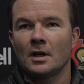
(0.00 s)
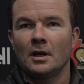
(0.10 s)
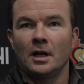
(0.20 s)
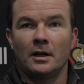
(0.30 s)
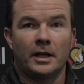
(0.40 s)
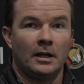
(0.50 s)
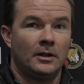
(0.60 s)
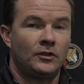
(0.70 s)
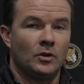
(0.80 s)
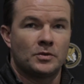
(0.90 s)
Again,
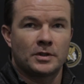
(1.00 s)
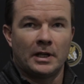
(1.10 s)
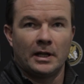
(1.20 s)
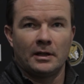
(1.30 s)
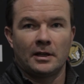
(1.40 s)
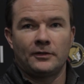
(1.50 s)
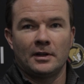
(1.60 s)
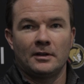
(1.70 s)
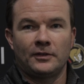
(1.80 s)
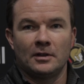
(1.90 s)
it's huge. Like you
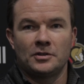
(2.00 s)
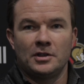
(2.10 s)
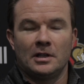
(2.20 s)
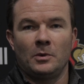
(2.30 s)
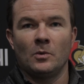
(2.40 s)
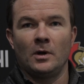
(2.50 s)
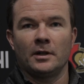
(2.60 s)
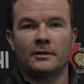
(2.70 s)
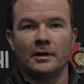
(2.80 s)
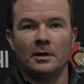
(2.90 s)
said, the synergy that we
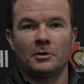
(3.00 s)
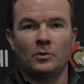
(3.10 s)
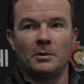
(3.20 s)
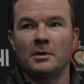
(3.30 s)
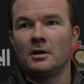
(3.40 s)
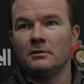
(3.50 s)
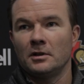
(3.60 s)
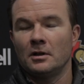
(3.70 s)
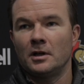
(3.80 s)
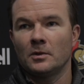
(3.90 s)
want between
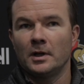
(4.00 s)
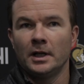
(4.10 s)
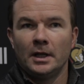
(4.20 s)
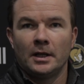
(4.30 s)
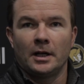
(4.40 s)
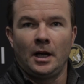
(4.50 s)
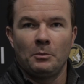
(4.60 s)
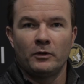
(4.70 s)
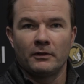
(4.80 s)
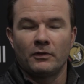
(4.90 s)
Belleville and Ottawa
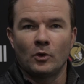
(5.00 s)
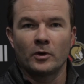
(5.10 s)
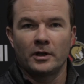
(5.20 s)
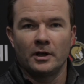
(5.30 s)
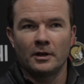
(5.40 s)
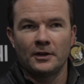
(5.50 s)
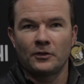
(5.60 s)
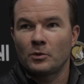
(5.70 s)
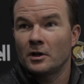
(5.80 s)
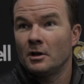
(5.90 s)
moving forward here,
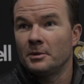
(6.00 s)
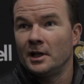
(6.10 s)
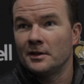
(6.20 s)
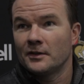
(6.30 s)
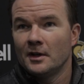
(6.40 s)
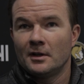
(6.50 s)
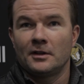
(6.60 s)
this is where it all begins.